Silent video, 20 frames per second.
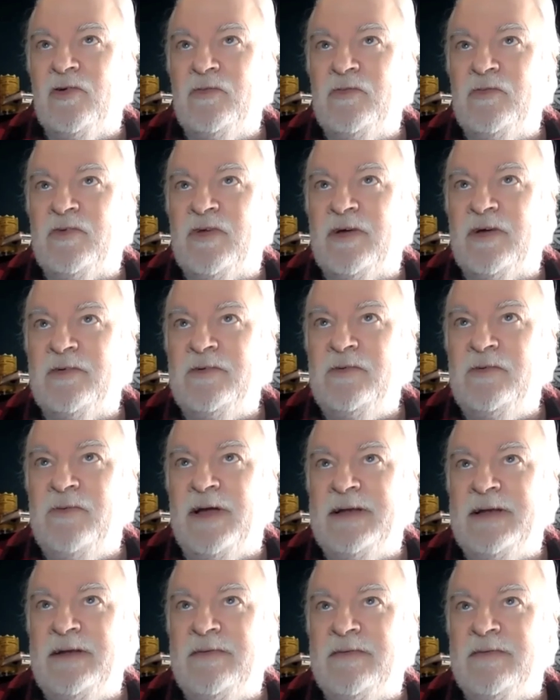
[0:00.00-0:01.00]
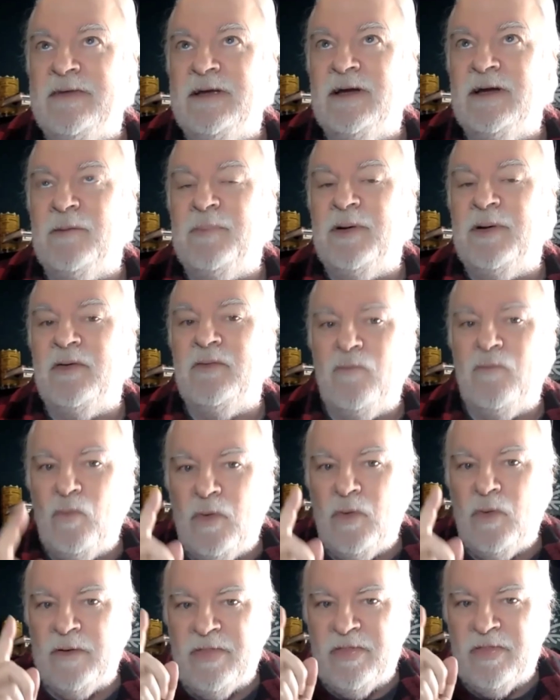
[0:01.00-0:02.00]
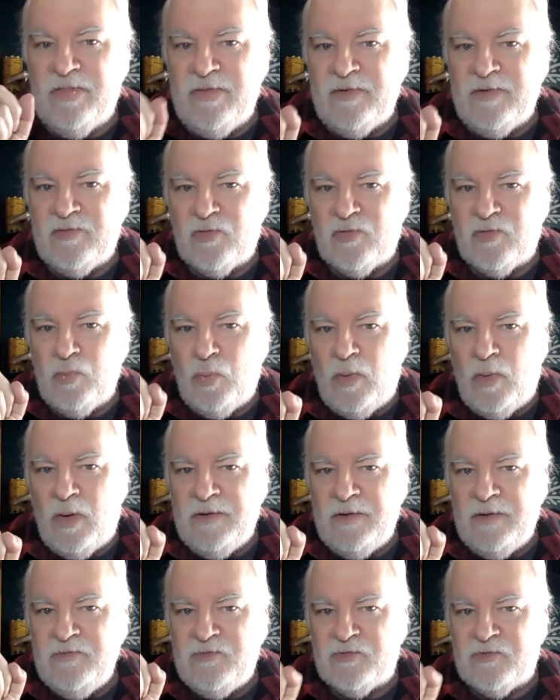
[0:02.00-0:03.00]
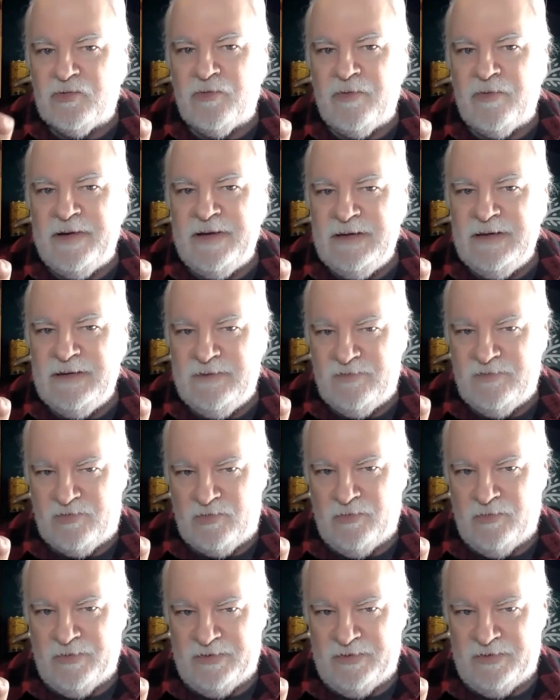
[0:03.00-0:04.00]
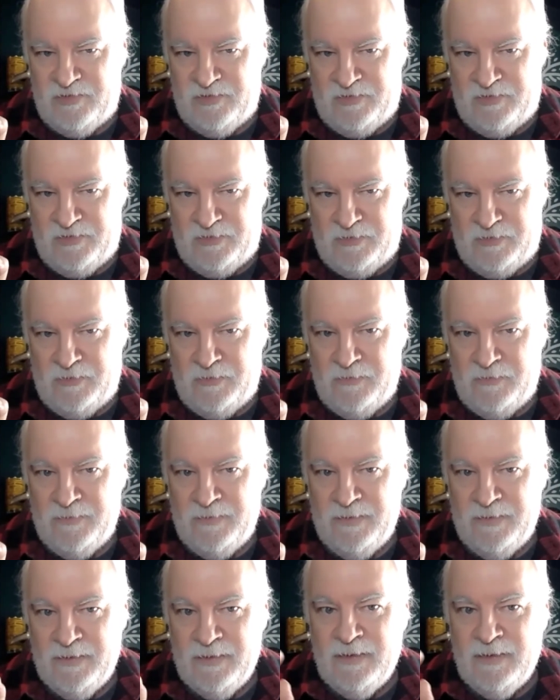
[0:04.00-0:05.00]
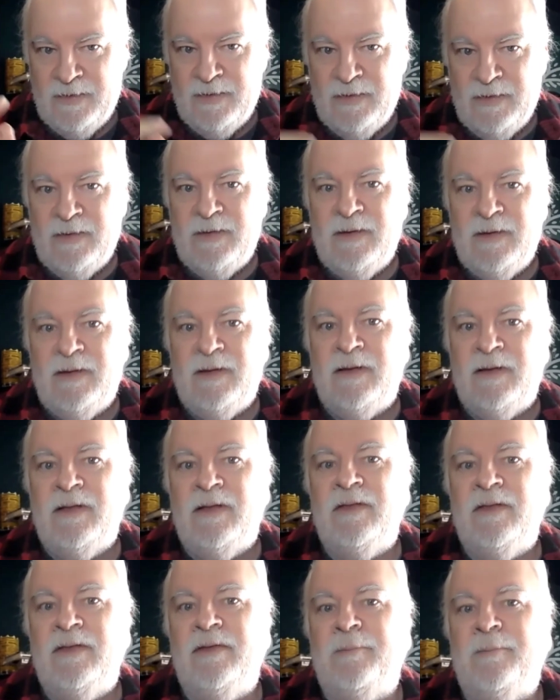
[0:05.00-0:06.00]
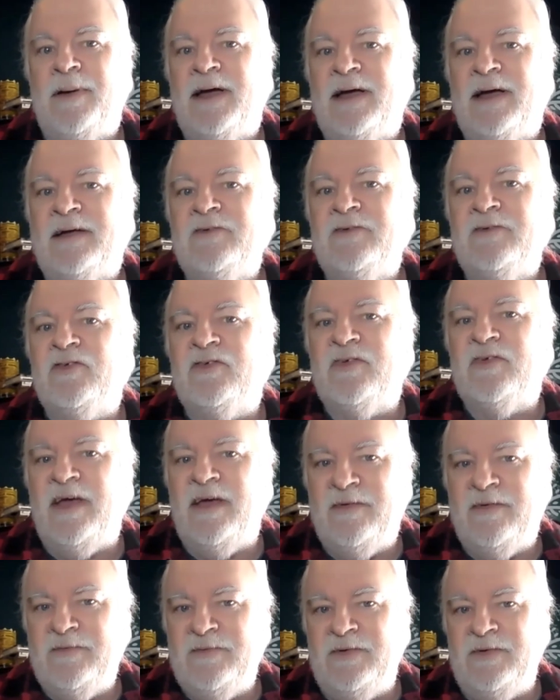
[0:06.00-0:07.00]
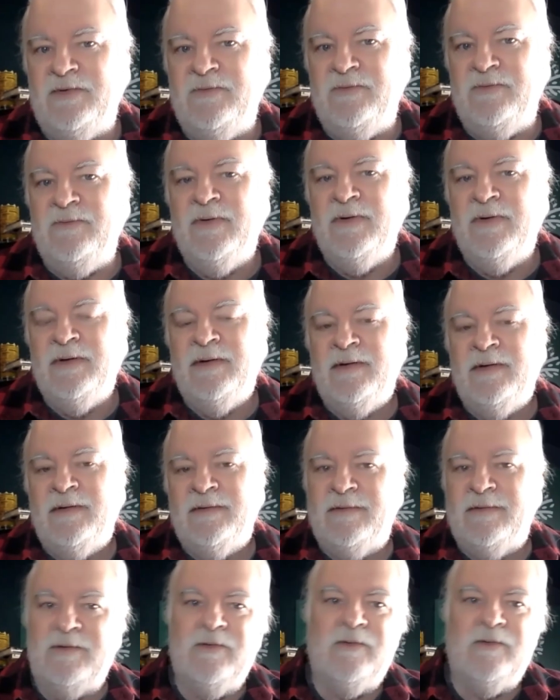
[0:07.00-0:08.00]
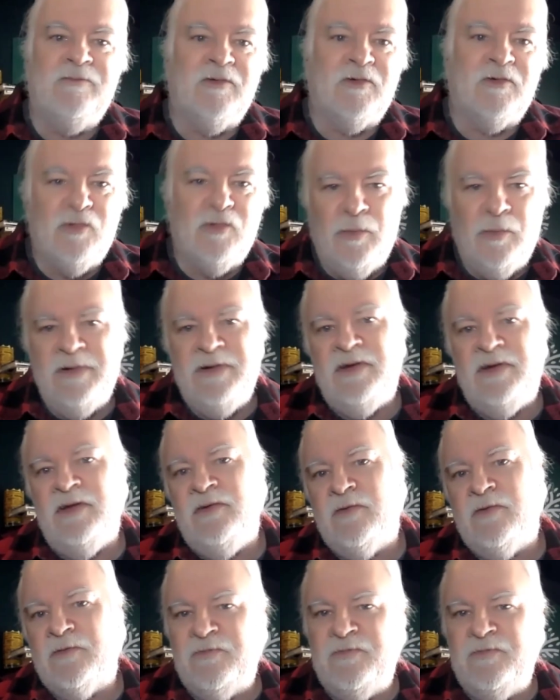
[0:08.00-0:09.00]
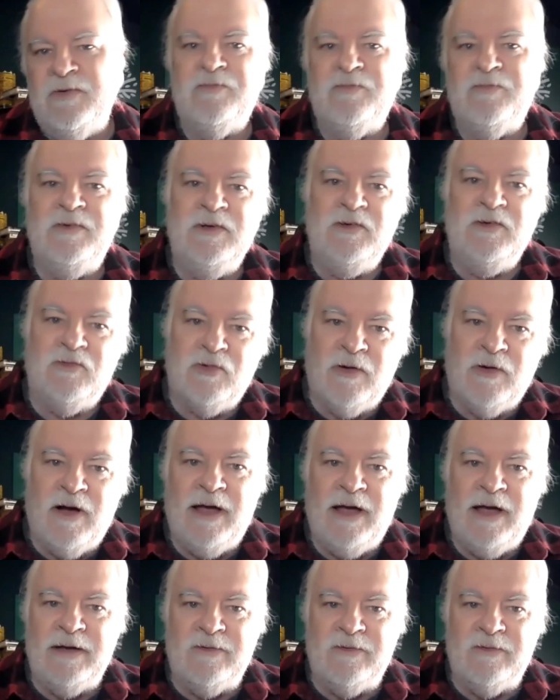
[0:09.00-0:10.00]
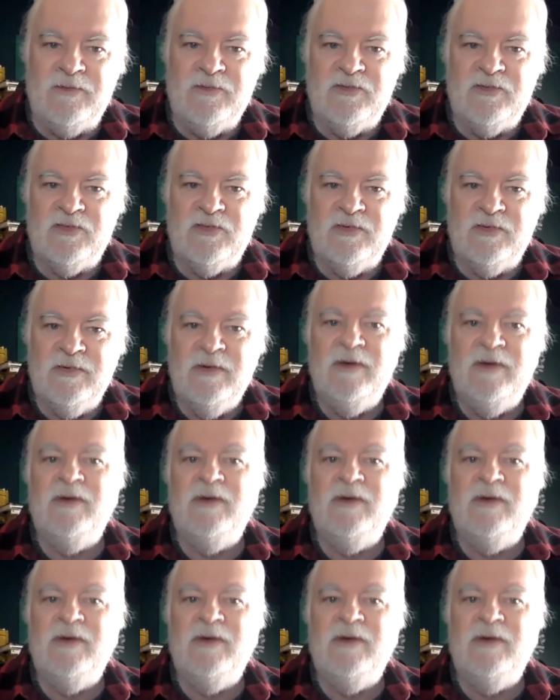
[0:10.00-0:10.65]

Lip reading: don't tell you anything about what this one trade is going to do. The patterns tell you that over 20 or 50 trials,